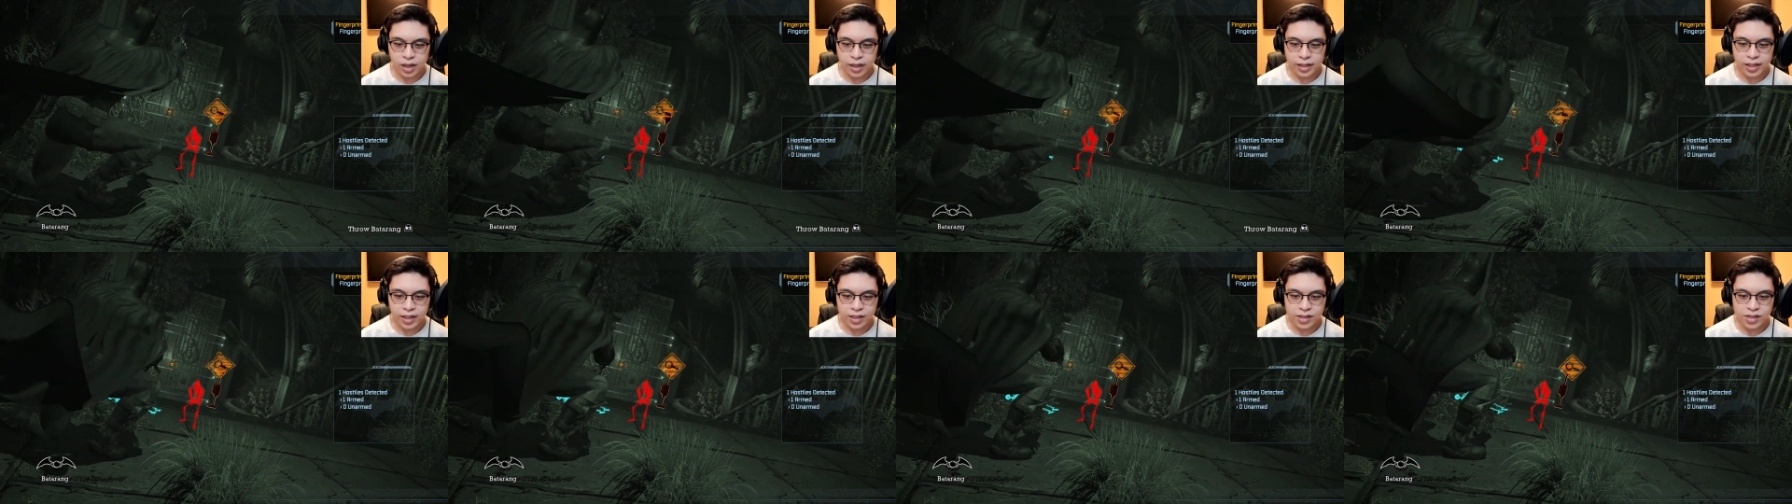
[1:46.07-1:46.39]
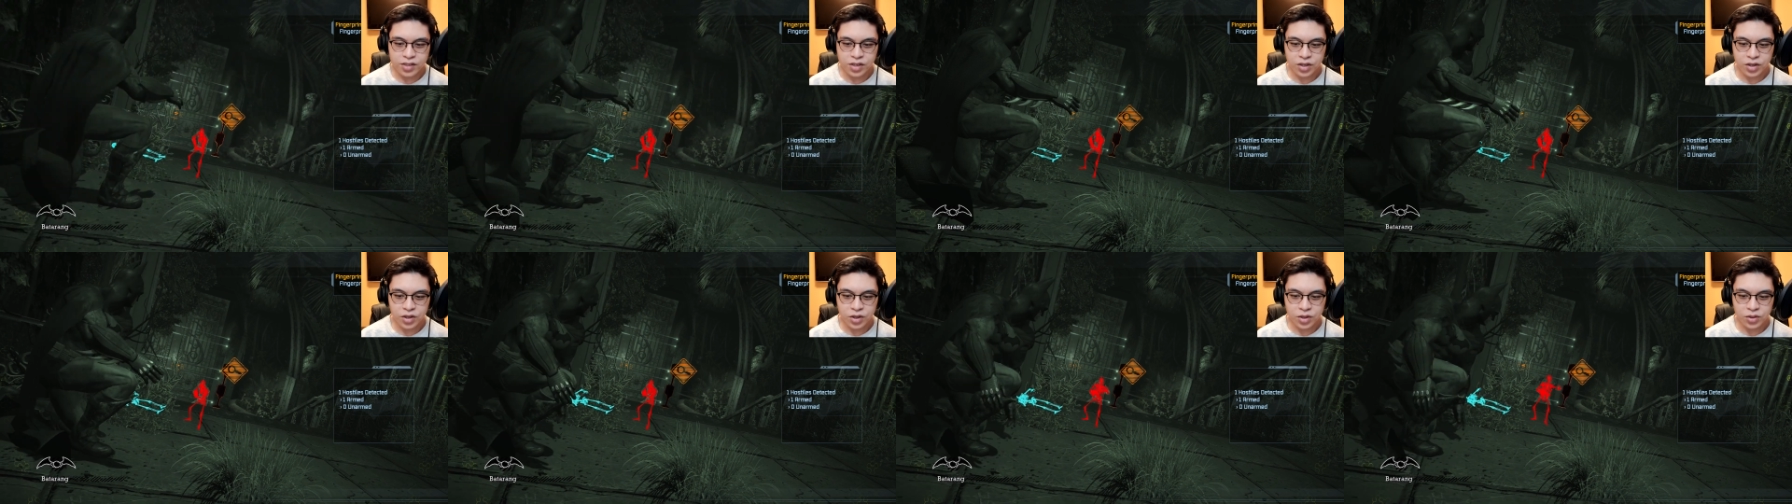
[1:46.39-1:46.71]
I
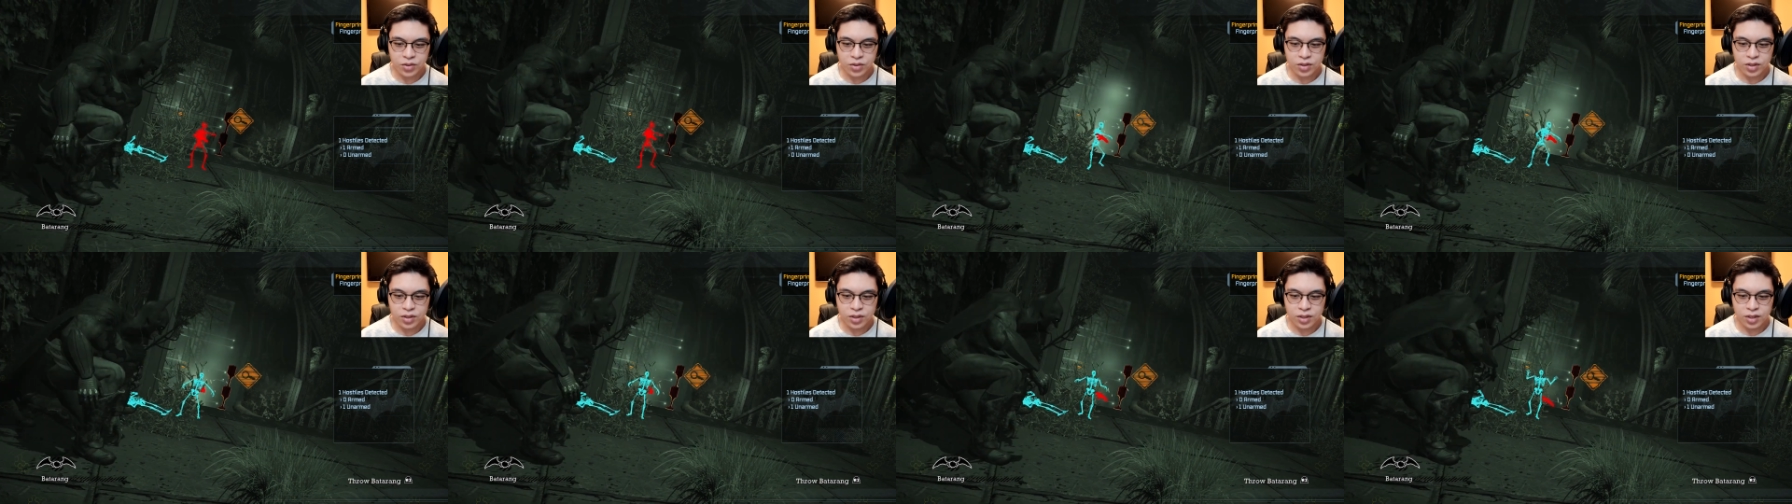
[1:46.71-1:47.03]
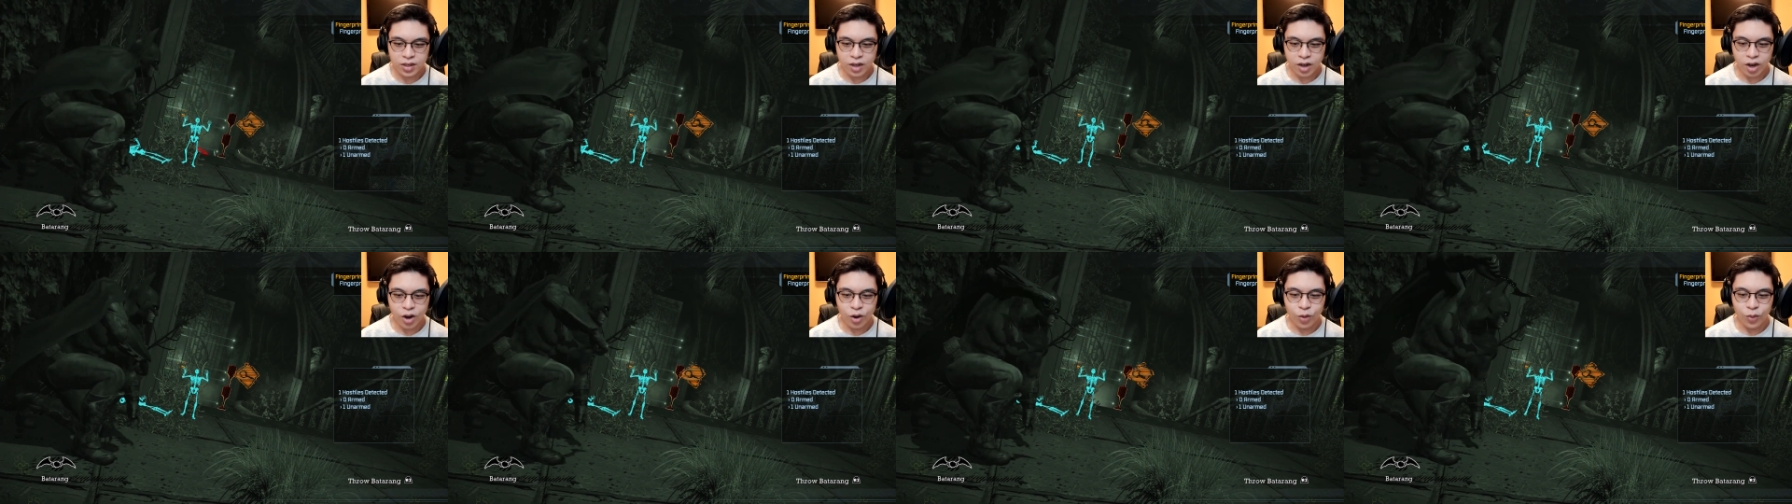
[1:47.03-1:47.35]
guess so.
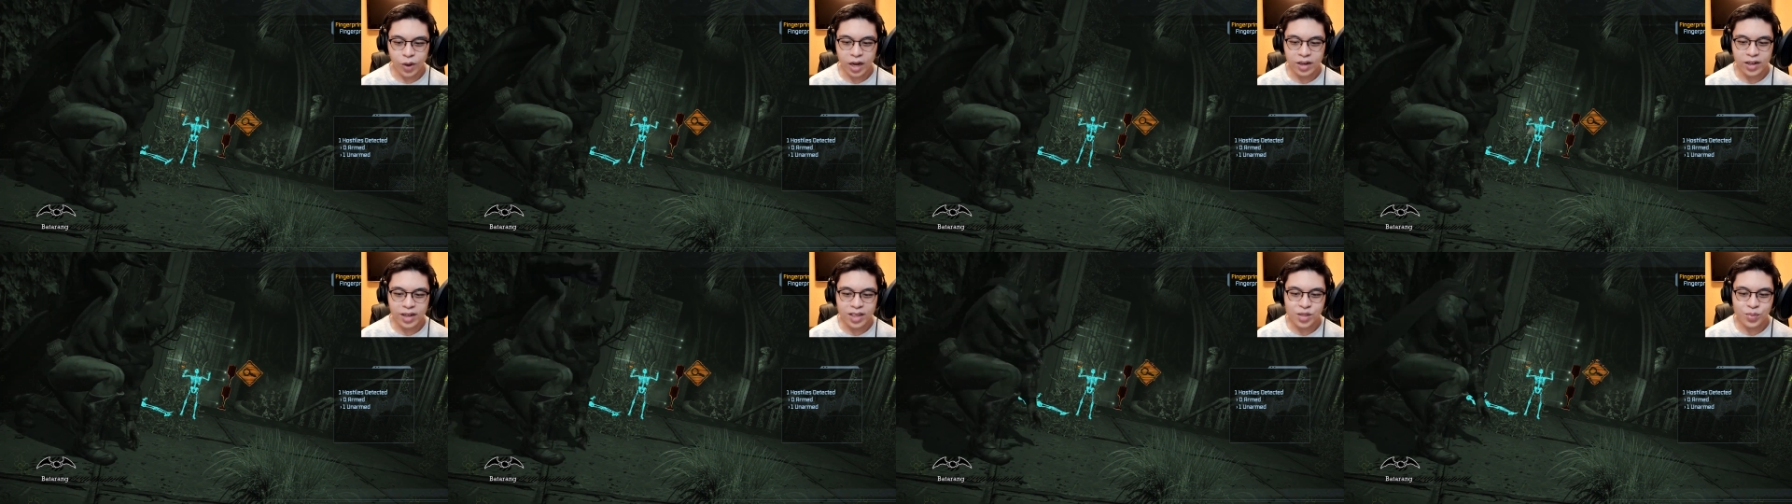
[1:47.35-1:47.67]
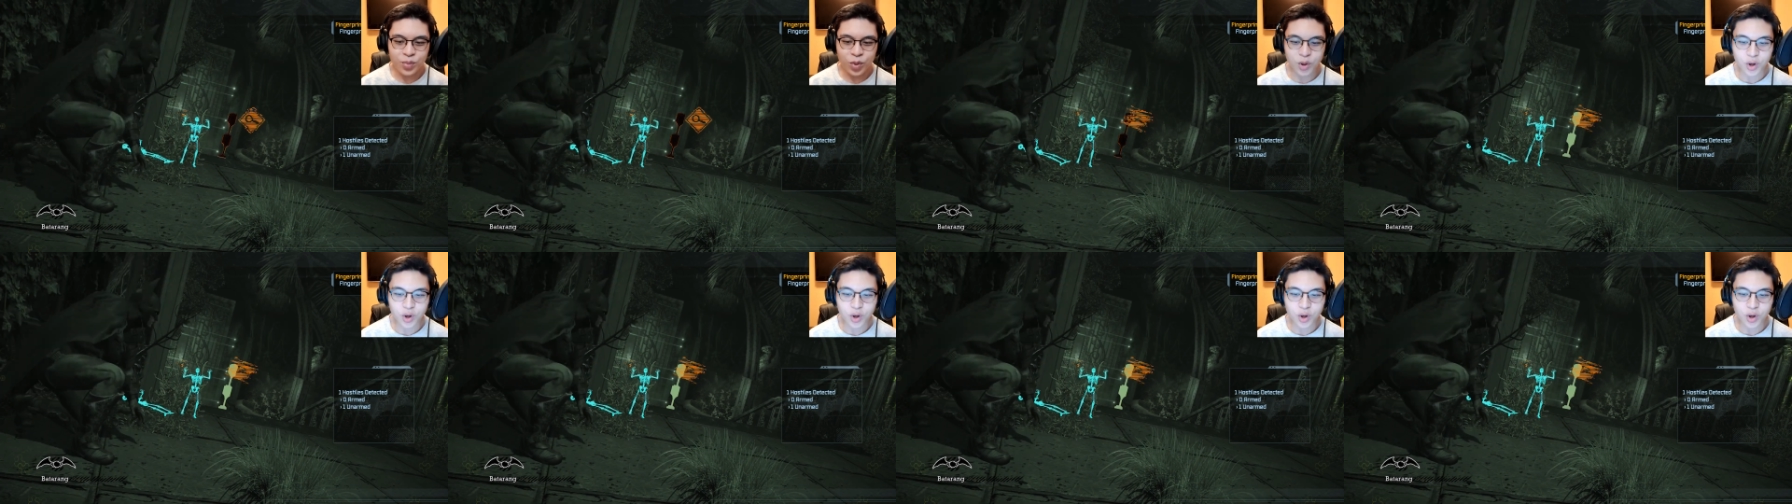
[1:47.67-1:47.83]
Oh wow,